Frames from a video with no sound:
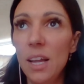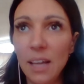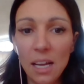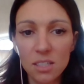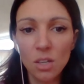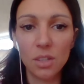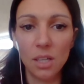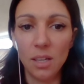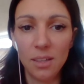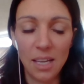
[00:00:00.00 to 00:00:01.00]
be right. That's
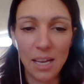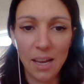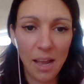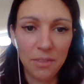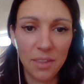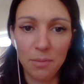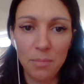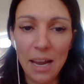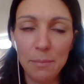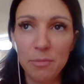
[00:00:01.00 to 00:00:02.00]
not the the
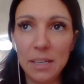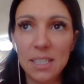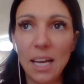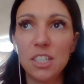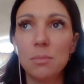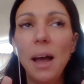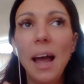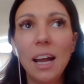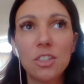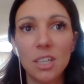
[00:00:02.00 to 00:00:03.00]
the aim of
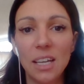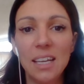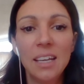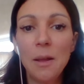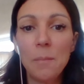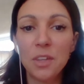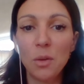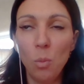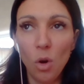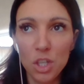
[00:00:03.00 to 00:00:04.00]
meditation. But actually,
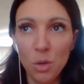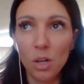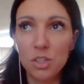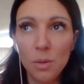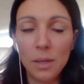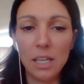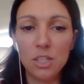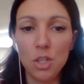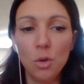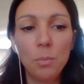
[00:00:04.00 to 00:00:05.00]
what you are
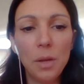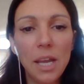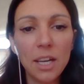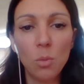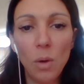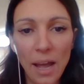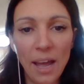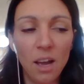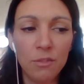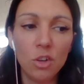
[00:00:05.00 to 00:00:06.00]
doing is you're being
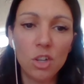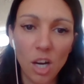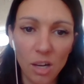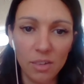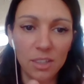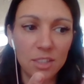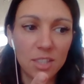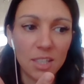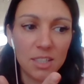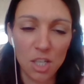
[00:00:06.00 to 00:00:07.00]
aware of your
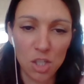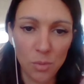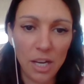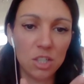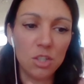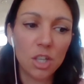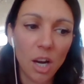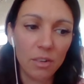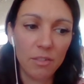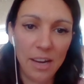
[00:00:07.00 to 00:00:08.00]
current situation,
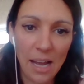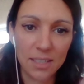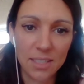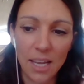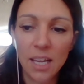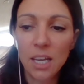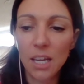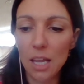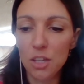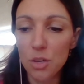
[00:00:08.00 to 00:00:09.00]
your current reality.
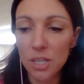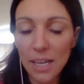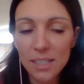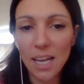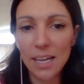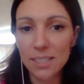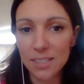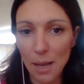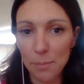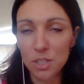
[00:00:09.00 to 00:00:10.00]
You can then
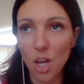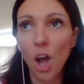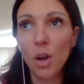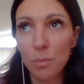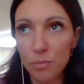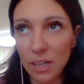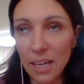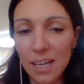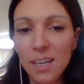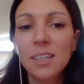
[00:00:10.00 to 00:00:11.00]
take steps to
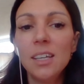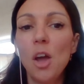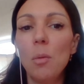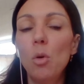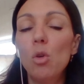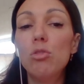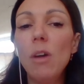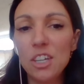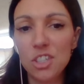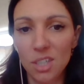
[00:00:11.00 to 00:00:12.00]
hopefully
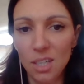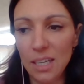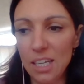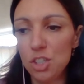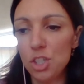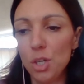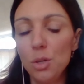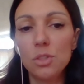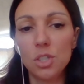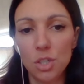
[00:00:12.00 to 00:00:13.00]
more rationally
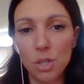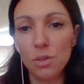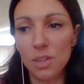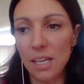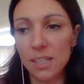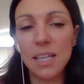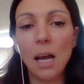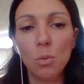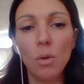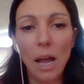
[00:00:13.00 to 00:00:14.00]
choose to do
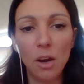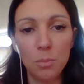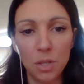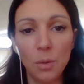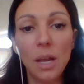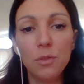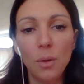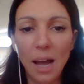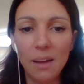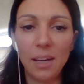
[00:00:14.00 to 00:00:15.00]
things that will help you
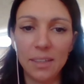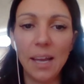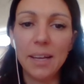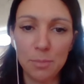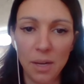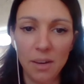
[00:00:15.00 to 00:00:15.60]
if you have had that